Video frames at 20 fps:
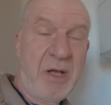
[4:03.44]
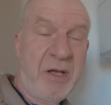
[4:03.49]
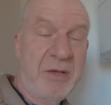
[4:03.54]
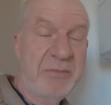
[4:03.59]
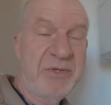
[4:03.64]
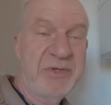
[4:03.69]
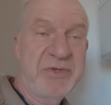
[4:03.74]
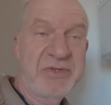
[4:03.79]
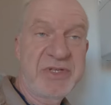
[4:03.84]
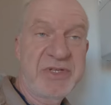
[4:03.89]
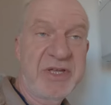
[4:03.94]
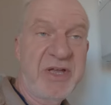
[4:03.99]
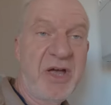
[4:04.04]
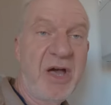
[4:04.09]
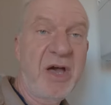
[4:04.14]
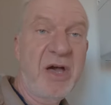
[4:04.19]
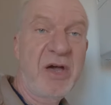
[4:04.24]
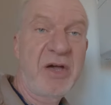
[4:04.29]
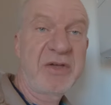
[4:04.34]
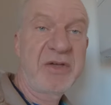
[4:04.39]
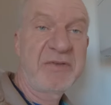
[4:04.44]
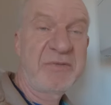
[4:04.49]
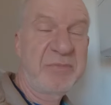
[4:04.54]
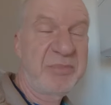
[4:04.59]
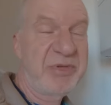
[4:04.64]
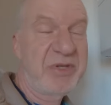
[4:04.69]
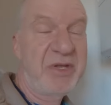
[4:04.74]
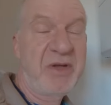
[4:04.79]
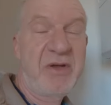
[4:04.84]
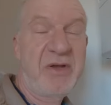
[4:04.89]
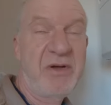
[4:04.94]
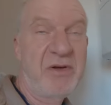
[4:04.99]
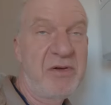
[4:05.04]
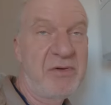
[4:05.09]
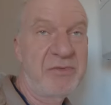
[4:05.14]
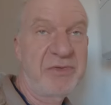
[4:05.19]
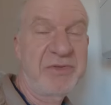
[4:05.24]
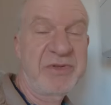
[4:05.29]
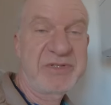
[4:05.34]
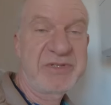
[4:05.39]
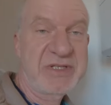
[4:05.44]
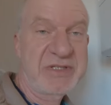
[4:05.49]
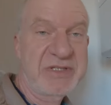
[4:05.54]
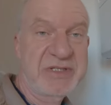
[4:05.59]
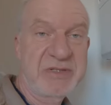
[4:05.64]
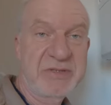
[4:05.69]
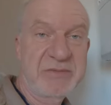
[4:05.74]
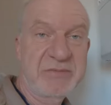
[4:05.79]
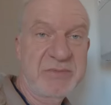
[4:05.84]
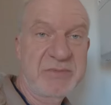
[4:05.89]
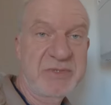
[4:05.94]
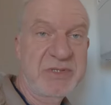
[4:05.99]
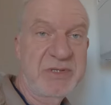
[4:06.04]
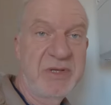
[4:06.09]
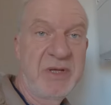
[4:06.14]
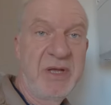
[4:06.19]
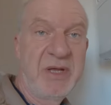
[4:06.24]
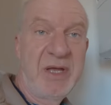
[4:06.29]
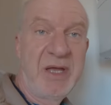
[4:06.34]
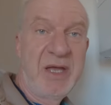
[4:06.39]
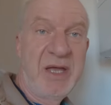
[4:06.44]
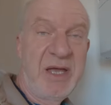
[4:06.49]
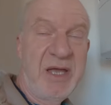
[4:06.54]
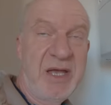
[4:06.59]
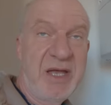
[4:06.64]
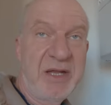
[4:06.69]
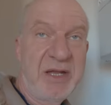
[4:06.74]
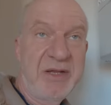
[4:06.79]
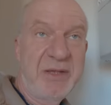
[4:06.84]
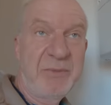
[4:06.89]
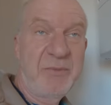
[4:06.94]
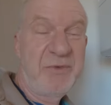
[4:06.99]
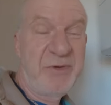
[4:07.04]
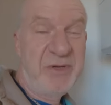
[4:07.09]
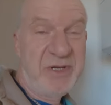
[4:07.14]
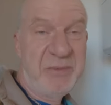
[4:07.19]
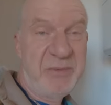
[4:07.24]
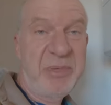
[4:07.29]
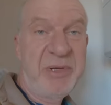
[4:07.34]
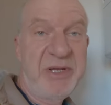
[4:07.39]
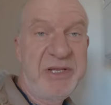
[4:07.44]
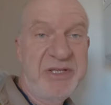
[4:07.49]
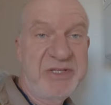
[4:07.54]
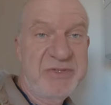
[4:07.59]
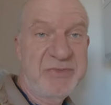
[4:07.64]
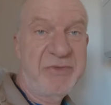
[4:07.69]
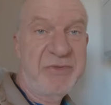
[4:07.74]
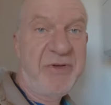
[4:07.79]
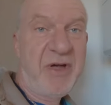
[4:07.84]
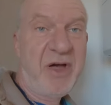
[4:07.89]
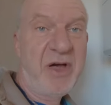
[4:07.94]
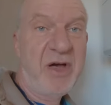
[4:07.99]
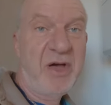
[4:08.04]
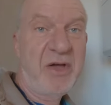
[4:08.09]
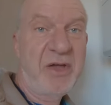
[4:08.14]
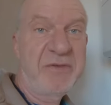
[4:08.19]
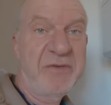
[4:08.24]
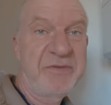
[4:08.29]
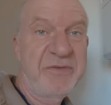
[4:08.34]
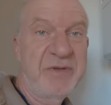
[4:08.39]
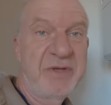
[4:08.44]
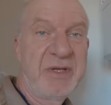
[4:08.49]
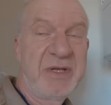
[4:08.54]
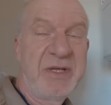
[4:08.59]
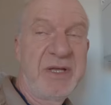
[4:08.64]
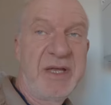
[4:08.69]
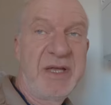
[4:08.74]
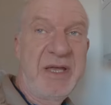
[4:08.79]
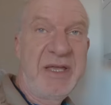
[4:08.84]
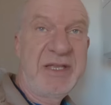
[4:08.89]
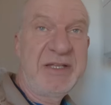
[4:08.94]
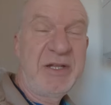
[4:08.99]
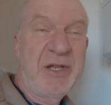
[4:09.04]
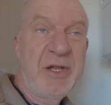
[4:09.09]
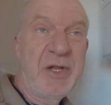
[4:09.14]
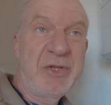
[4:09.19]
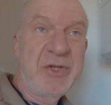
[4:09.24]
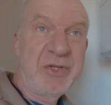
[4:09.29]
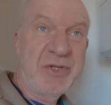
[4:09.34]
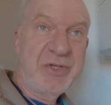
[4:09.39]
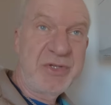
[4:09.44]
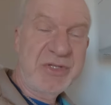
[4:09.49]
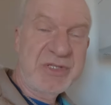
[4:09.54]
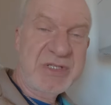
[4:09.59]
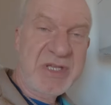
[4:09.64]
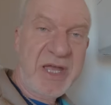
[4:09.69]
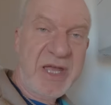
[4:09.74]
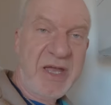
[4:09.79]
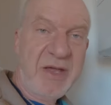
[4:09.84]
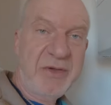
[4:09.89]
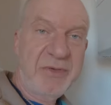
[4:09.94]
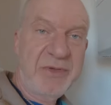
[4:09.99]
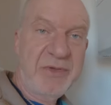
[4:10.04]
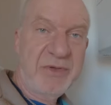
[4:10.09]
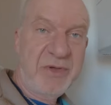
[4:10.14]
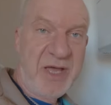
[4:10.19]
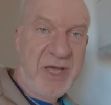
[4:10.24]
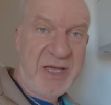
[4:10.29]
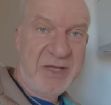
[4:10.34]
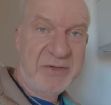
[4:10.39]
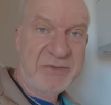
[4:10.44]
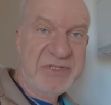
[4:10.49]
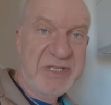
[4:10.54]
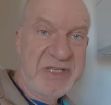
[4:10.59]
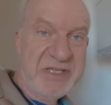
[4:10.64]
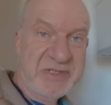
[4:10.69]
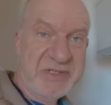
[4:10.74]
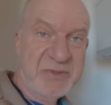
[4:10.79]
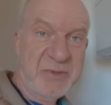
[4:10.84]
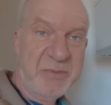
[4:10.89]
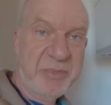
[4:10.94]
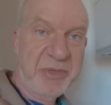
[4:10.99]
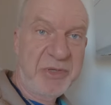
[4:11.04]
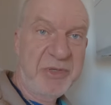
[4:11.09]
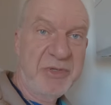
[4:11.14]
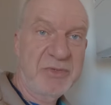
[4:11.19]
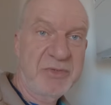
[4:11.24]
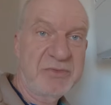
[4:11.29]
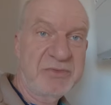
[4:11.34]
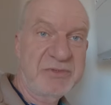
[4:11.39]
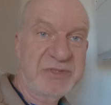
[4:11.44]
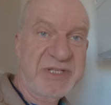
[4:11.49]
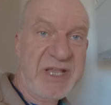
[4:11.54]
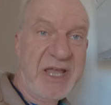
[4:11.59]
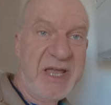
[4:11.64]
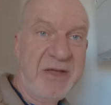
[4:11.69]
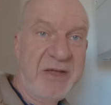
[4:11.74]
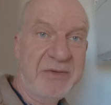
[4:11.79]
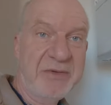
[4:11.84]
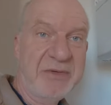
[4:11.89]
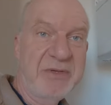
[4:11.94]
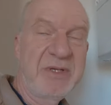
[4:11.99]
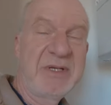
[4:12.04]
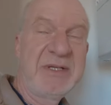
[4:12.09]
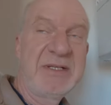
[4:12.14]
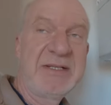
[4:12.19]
I'm using Hive, but there are other systems, and I'm really pleased with Hive. It learns how your house heats up and cools down.